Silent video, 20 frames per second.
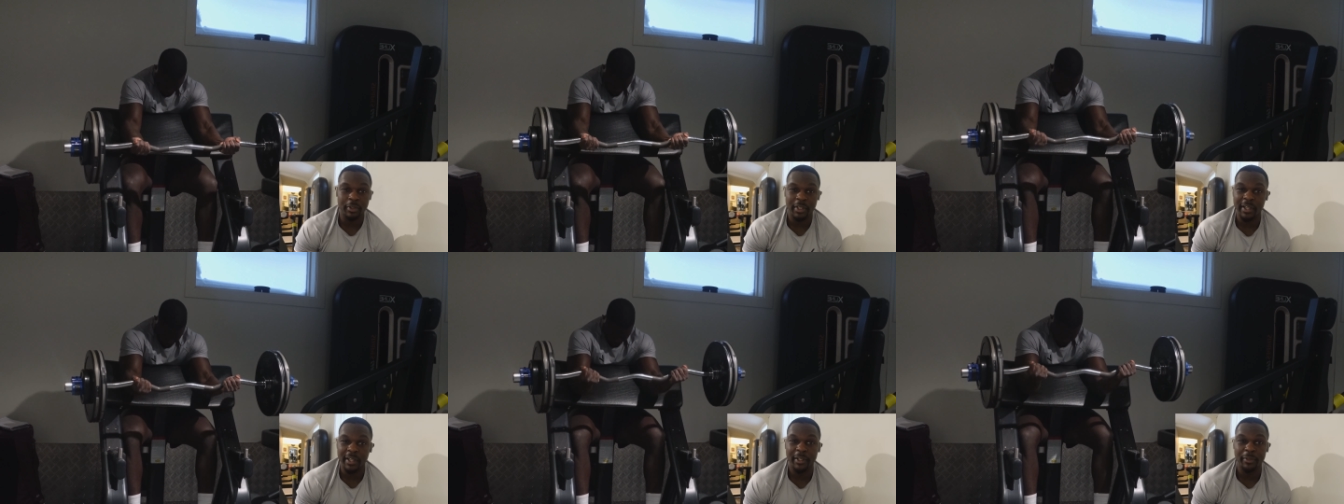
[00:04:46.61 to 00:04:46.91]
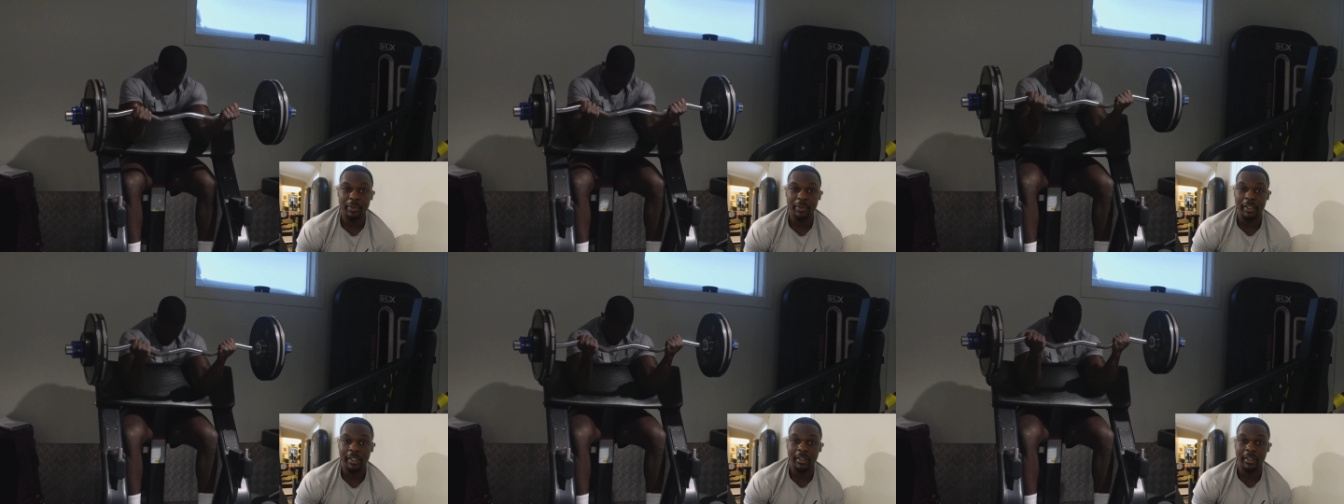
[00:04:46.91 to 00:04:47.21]
I
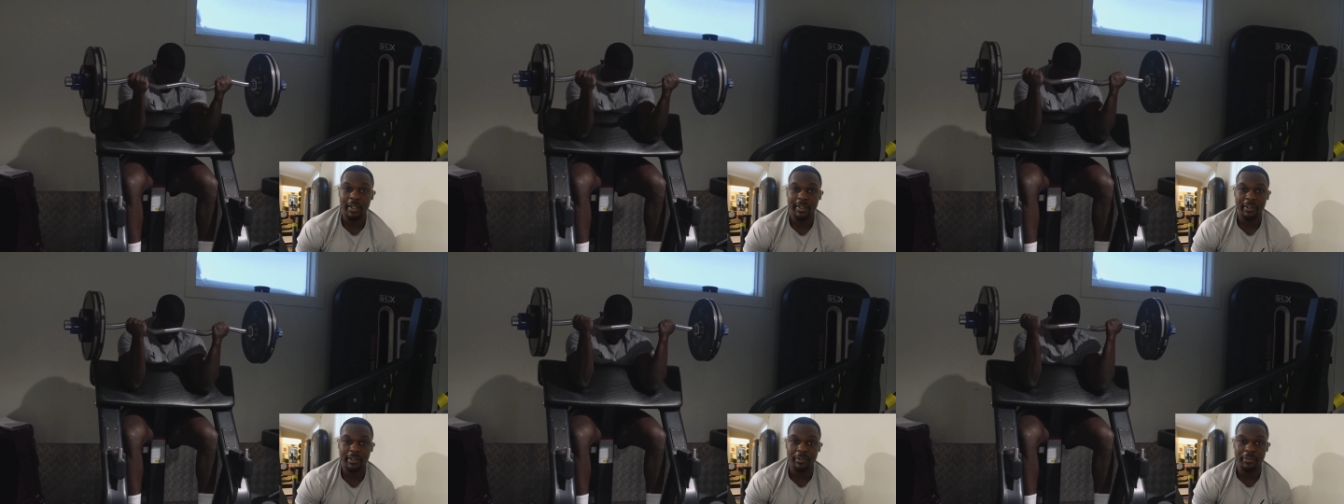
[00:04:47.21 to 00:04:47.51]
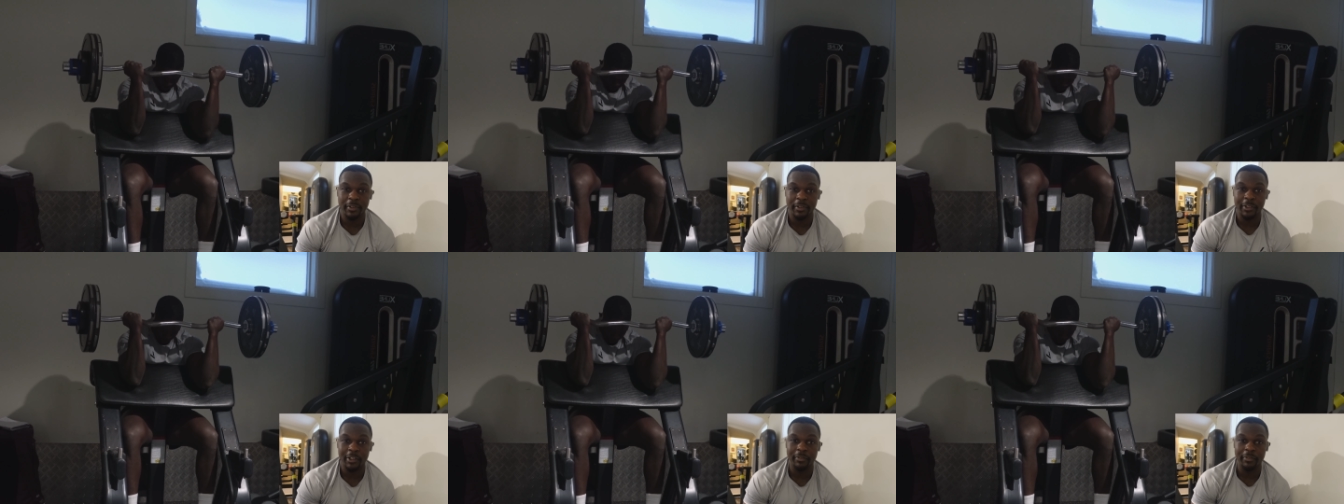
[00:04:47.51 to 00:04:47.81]
didn't really like the
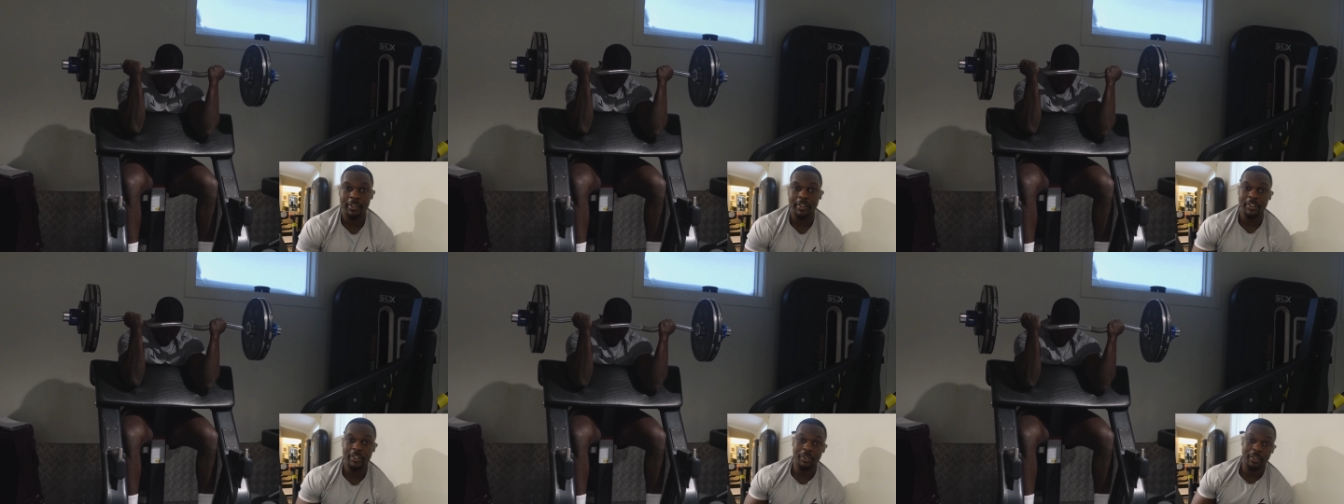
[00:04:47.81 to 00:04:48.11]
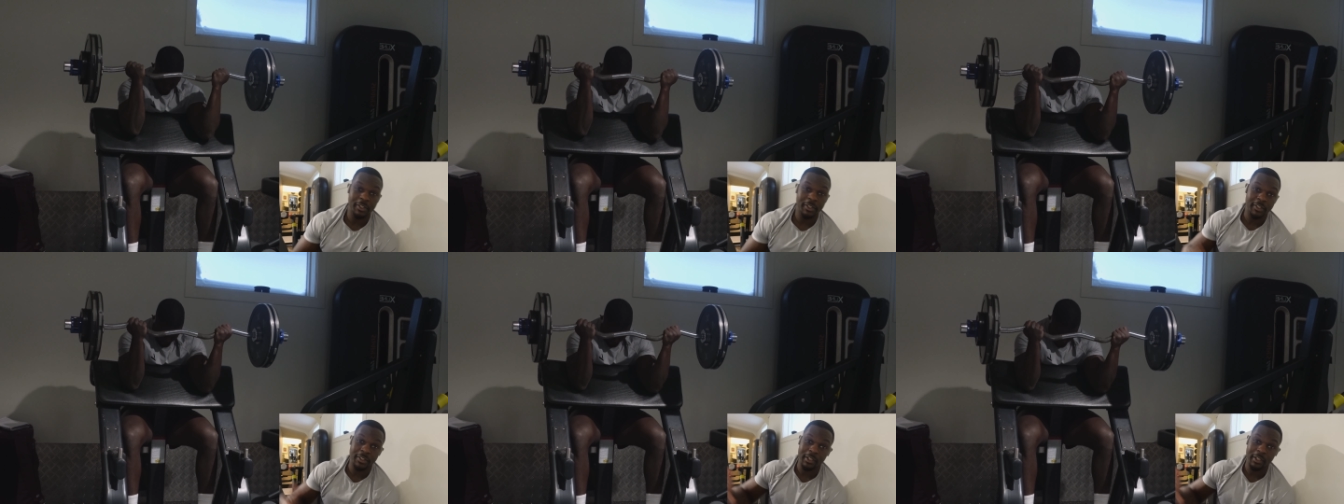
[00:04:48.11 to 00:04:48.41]
feel of it, so I
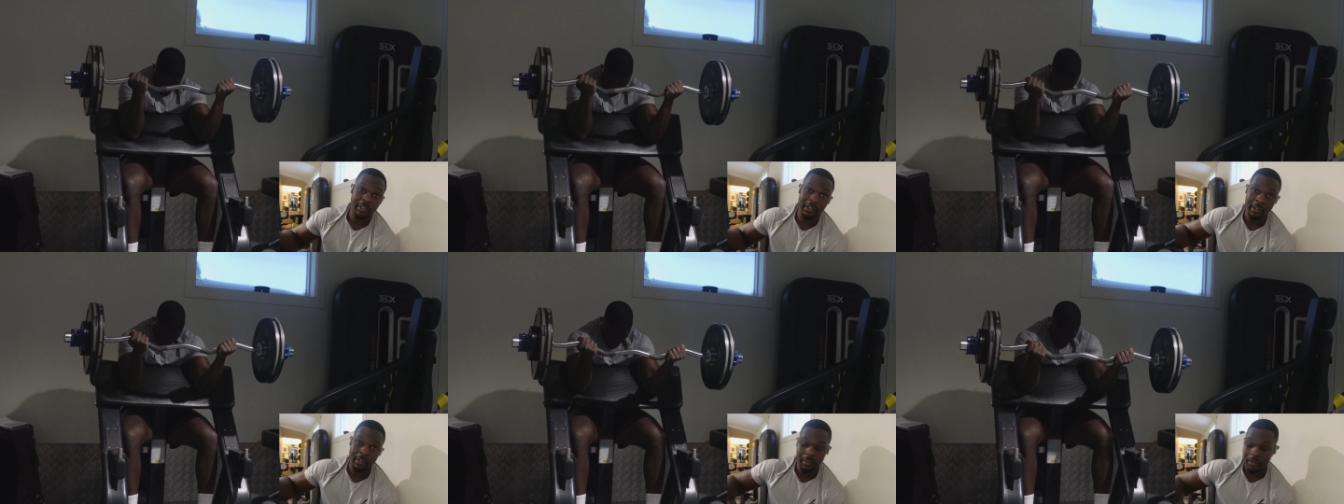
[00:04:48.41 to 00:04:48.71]
just thought,